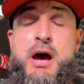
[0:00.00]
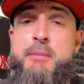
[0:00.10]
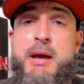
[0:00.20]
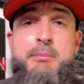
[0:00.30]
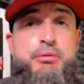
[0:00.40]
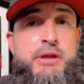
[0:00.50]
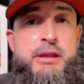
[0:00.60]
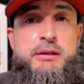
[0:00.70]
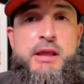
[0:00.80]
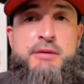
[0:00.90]
I'm not putting
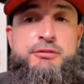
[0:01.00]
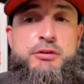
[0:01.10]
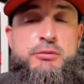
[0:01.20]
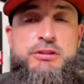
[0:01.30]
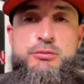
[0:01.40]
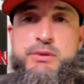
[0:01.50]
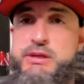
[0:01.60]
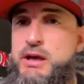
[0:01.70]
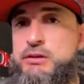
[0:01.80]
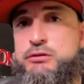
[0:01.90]
out a live show this
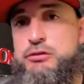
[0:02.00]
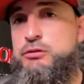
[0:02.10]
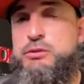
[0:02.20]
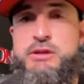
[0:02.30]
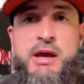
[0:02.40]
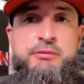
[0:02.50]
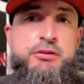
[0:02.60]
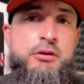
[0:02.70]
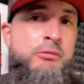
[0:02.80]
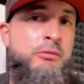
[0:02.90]
week. I usually do a live
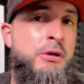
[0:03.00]
show.